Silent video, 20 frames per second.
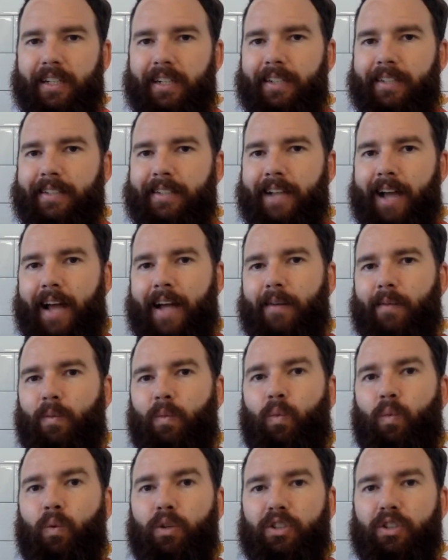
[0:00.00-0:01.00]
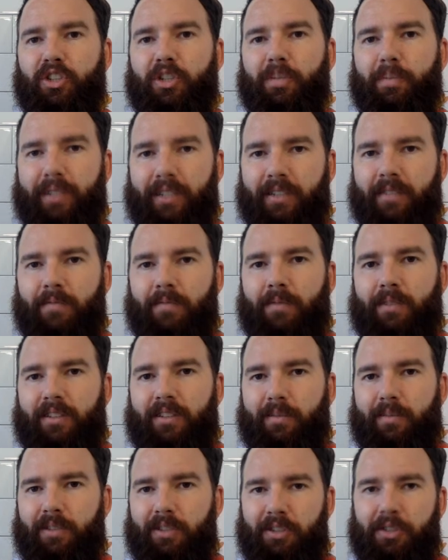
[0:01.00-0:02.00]
and at night worshiping with
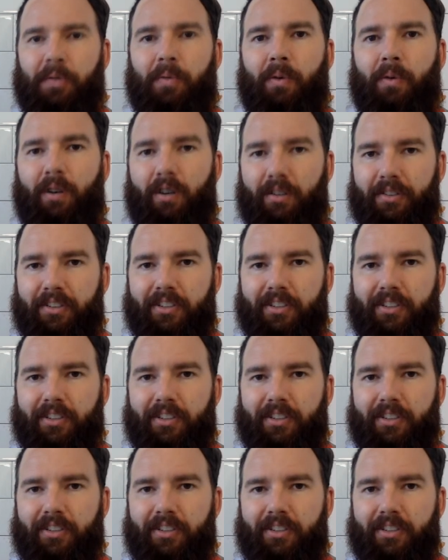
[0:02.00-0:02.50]
you all.